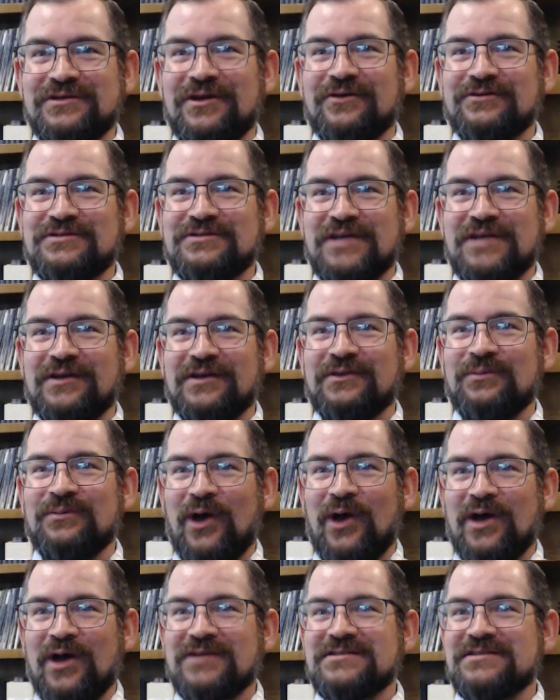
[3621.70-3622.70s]
check the
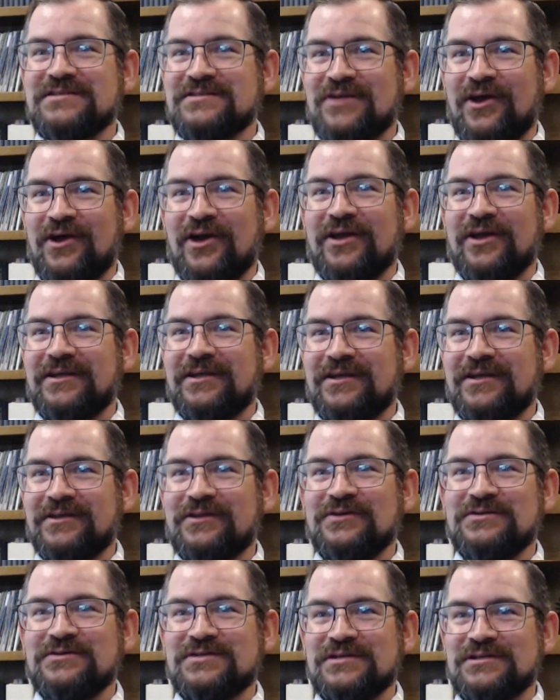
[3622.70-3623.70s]
boxes on and get
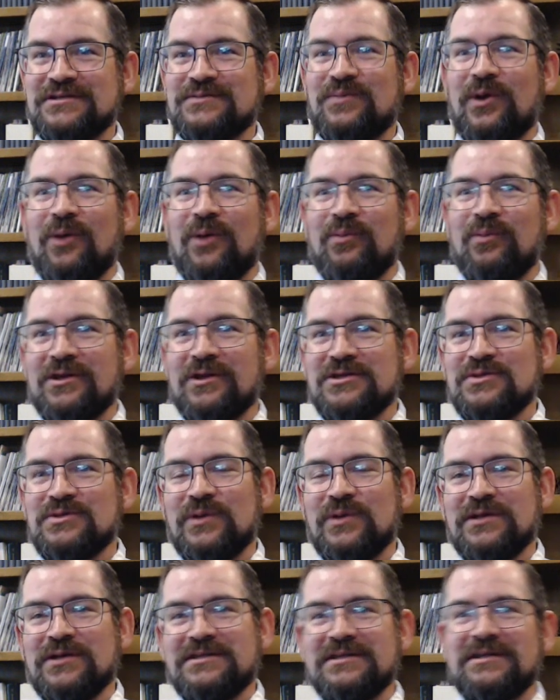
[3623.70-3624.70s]
those things published.
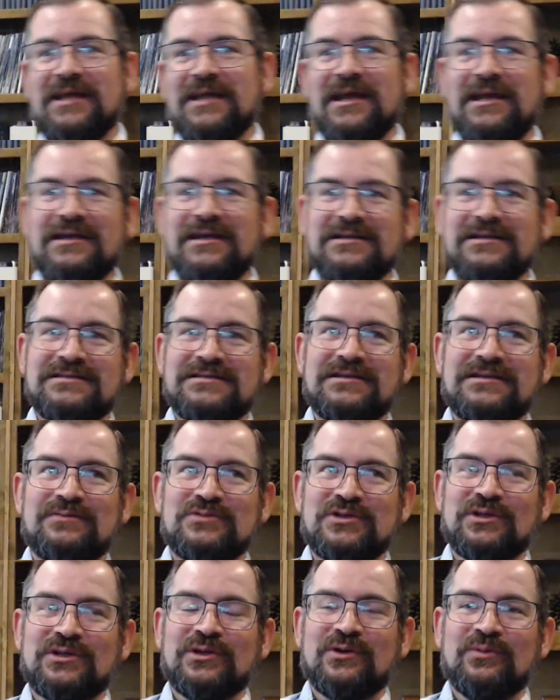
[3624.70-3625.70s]
But today it seems
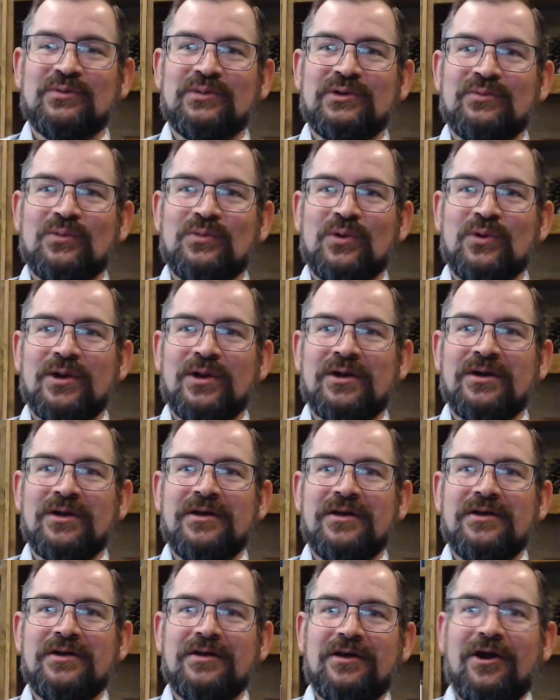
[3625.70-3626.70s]
a little bit more
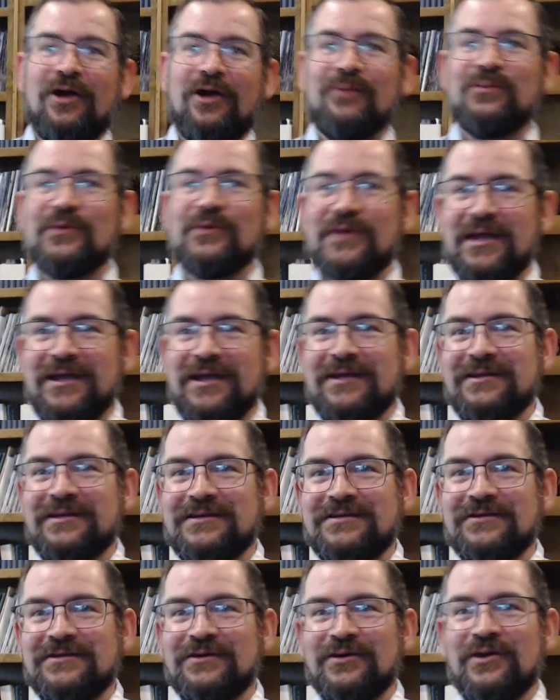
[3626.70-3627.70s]
complicated
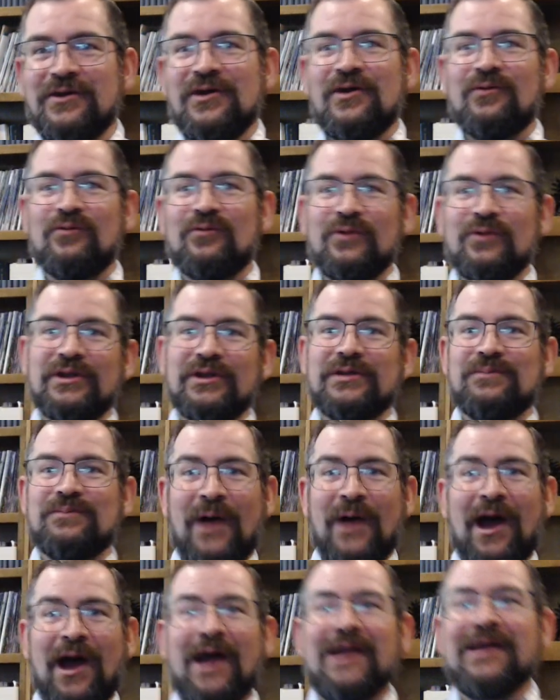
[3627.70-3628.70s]
to really
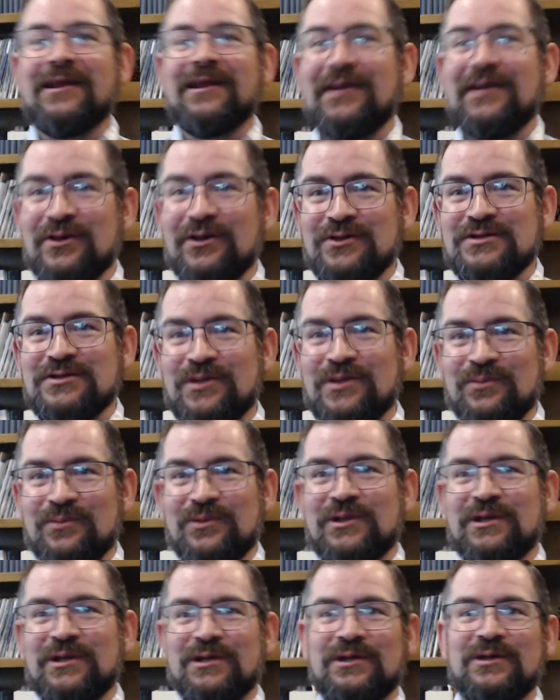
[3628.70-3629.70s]
pioneer
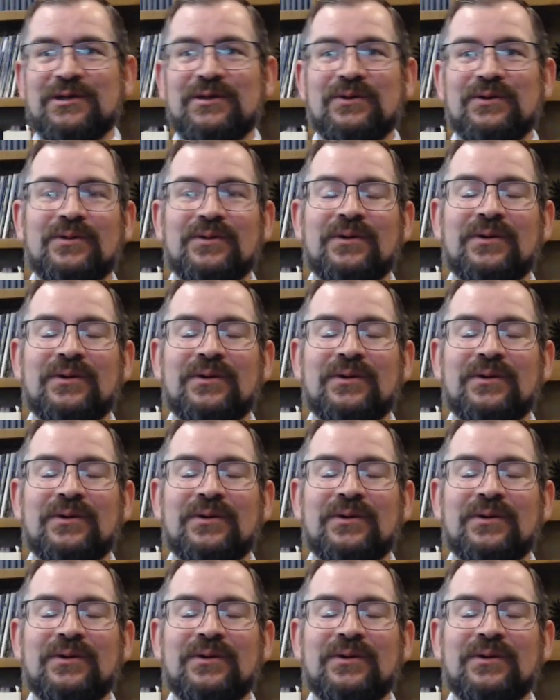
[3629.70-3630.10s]
something new.